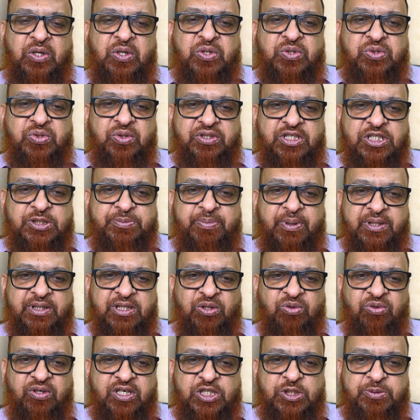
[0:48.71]
So this
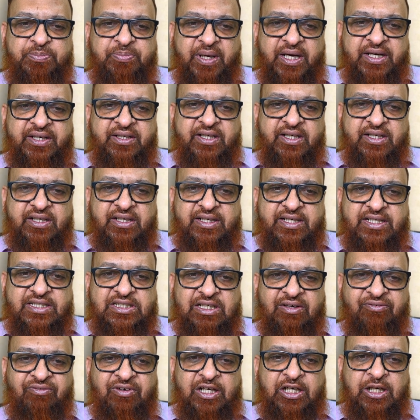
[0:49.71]
particular Spyder is
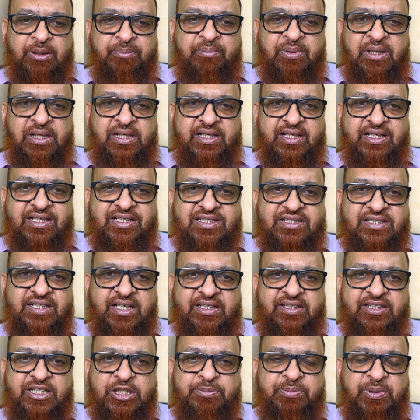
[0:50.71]
available
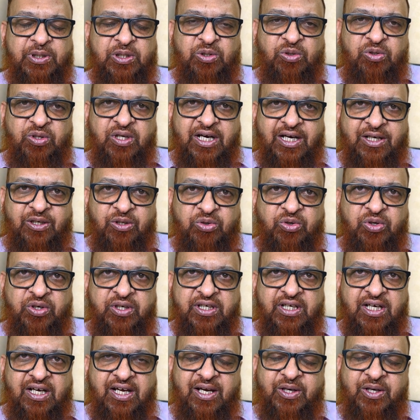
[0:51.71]
inside this particular Anaconda.